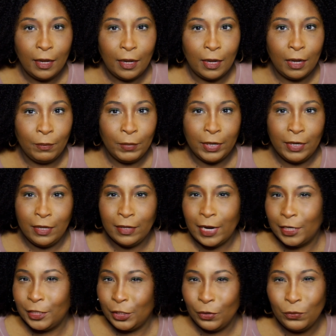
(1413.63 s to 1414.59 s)
And then
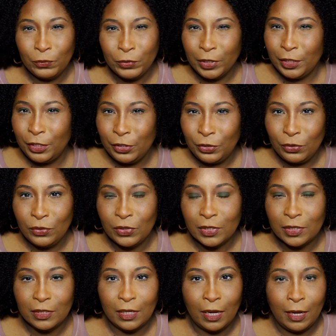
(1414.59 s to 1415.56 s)
I don't really
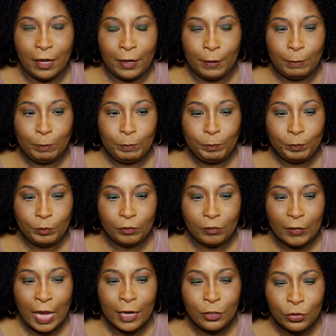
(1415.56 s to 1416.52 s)
use,
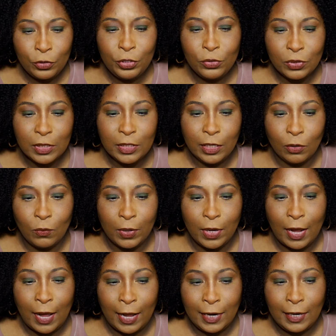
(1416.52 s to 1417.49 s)
I do use
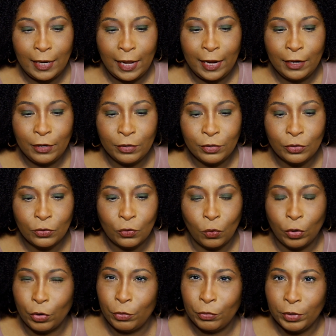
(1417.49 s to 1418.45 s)
liquid eyeliners
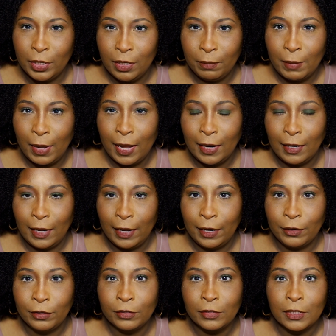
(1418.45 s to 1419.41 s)
or cream
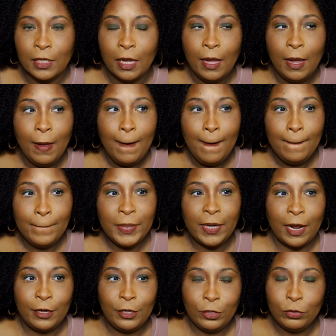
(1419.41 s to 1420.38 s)
eyeliners, but
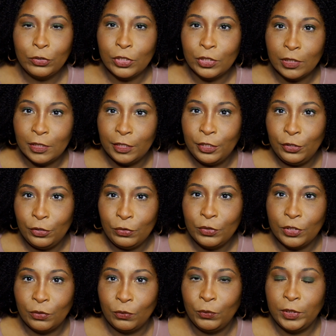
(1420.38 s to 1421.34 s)
I usually
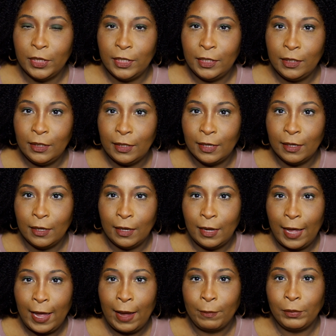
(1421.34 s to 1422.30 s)
use it with the
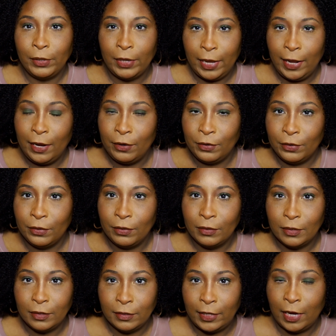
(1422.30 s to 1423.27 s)
applicator
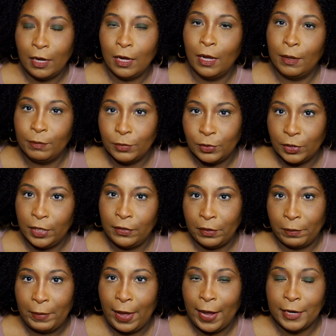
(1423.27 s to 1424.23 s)
that comes in
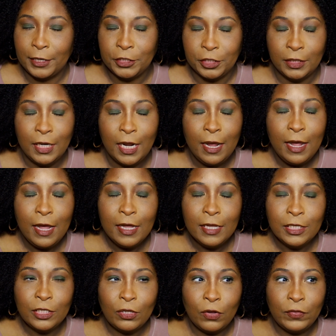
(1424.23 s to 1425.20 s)
the packaging.
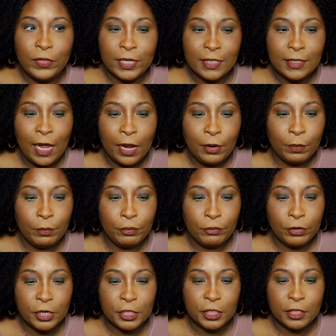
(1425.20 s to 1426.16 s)
So that's not a
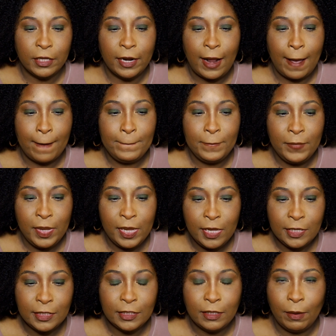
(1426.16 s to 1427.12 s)
brush that I
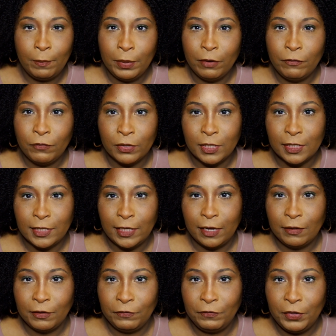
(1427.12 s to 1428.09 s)
miss, but for the
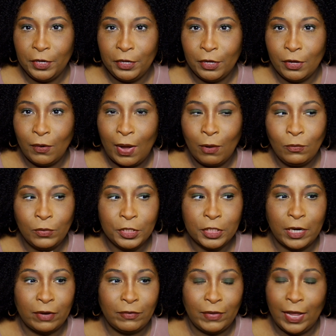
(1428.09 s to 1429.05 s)
sake of the video, I
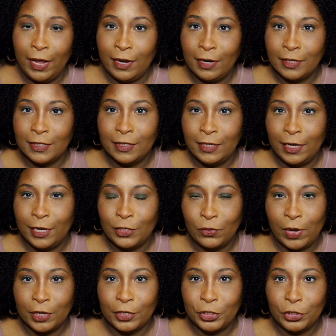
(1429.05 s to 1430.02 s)
wish I've had it today
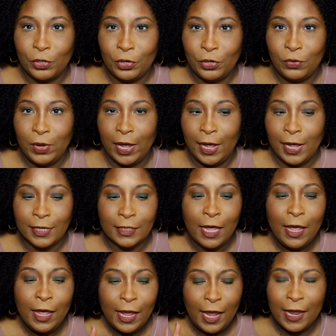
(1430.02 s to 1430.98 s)
so I could show you guys.
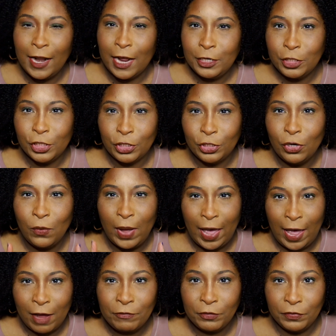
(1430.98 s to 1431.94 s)
And I just know
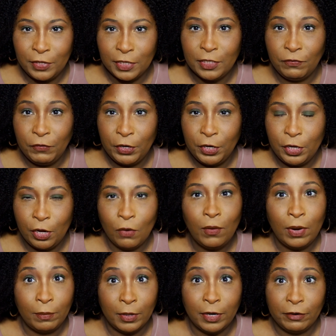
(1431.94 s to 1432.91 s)
after this
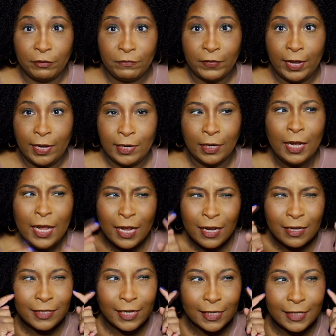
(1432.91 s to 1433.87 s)
video, I'm going to find it
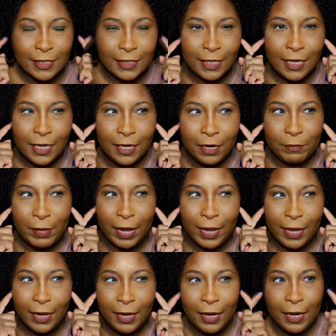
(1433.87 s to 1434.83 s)
because I see it in my
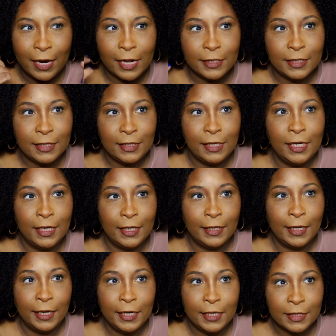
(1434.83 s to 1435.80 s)
head. I see it
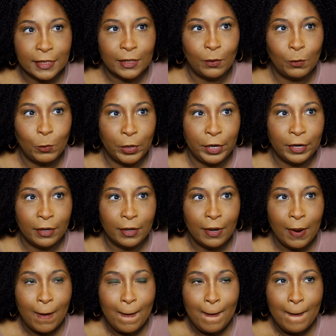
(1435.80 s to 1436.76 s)
laying somewhere,
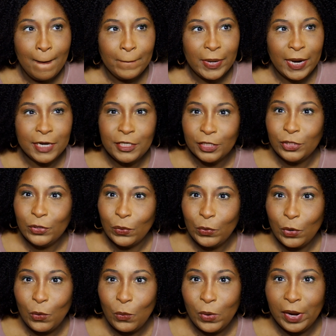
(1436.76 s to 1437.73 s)
but I just don't
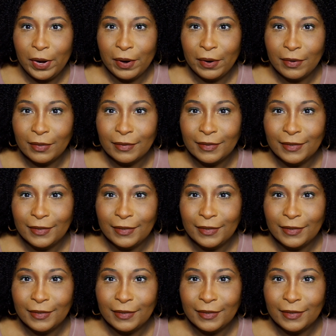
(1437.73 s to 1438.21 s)
know where.